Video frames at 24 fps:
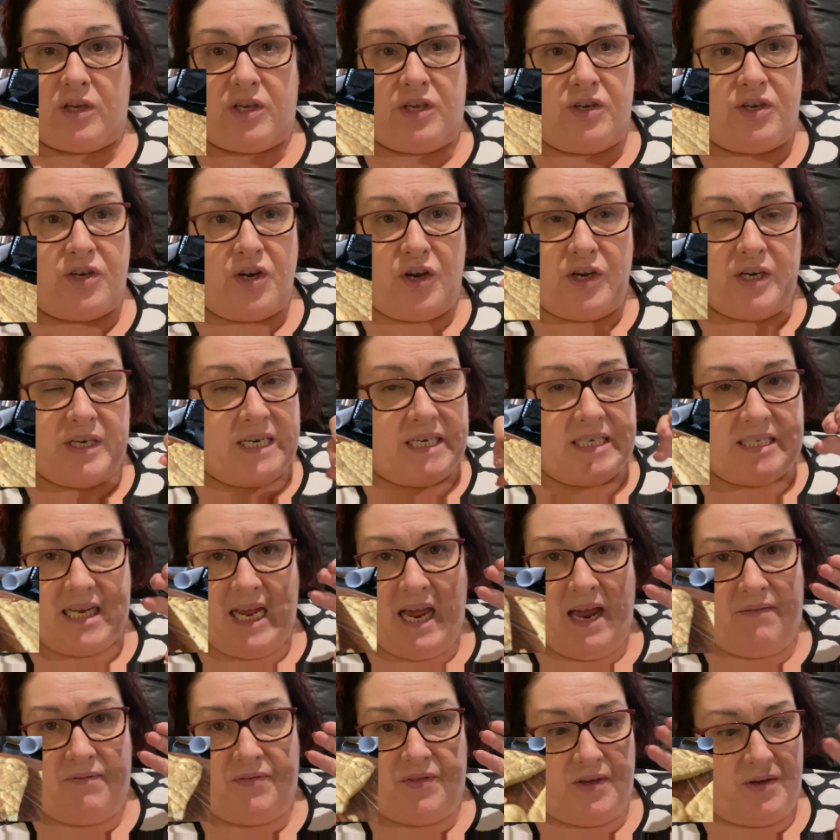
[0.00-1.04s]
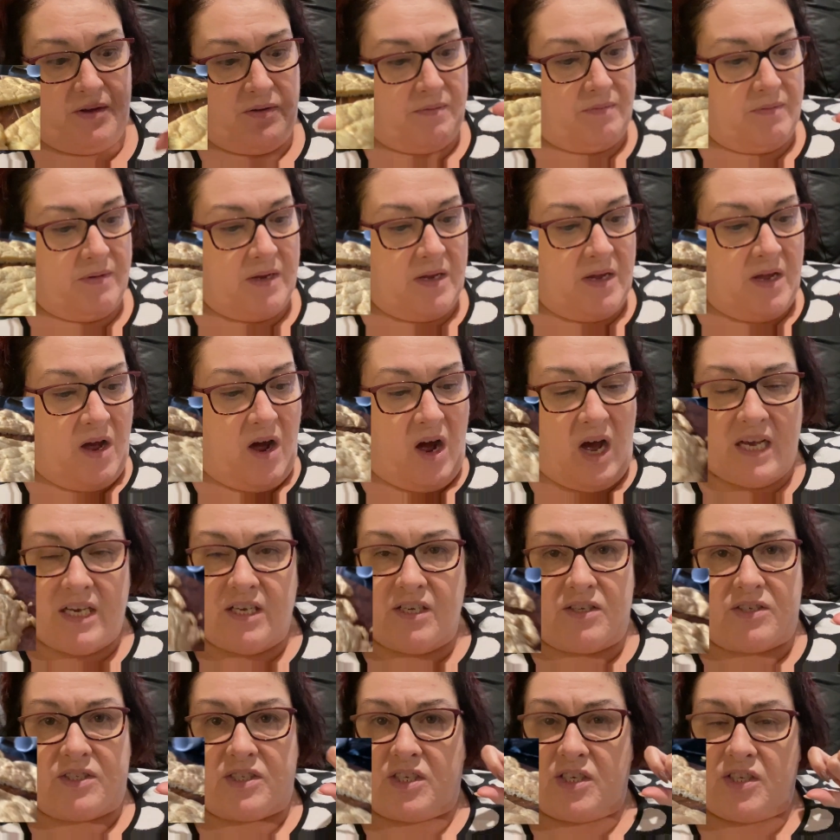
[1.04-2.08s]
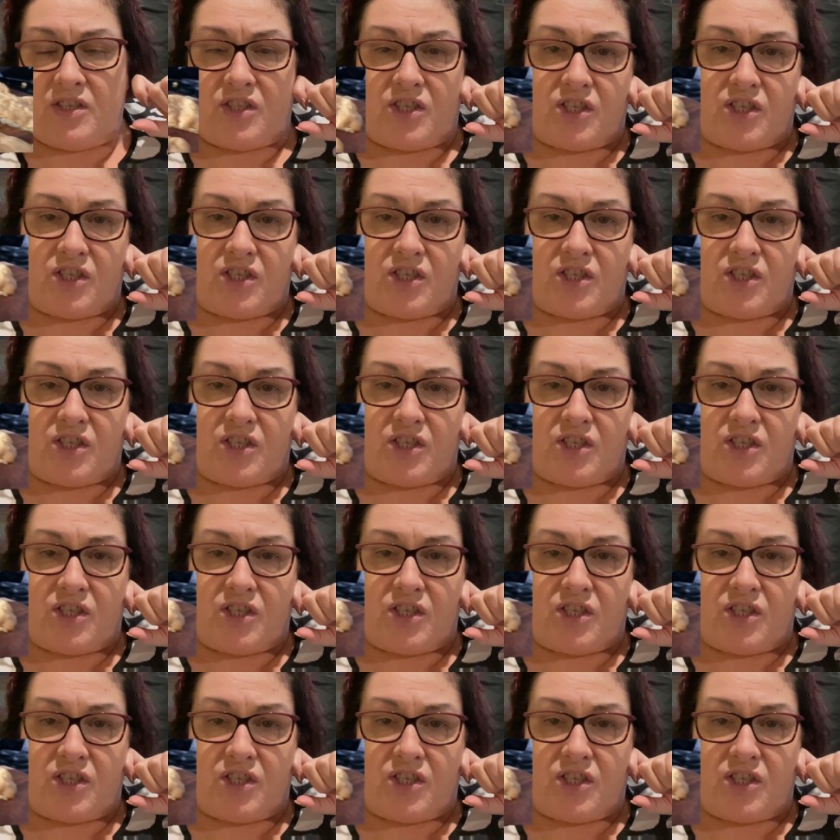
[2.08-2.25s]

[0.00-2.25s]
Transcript: You don't need to have I used